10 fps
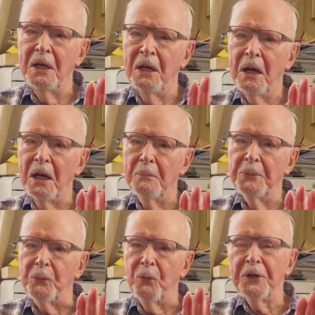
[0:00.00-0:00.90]

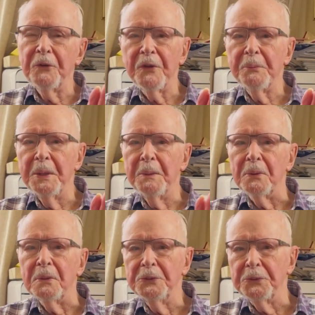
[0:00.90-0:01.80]
but one of the people
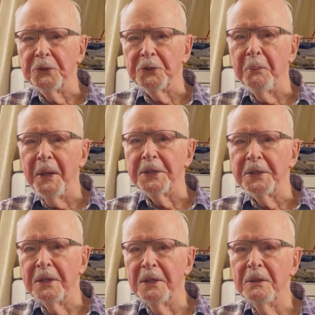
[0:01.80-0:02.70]
who took part
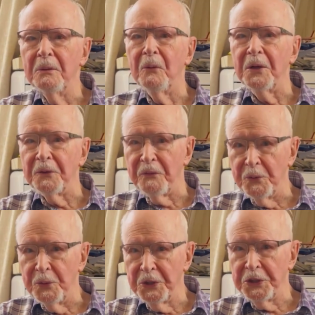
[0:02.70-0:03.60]
in one of the
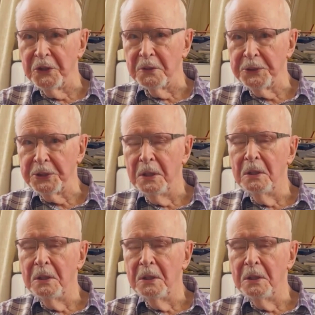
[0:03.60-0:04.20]
workshops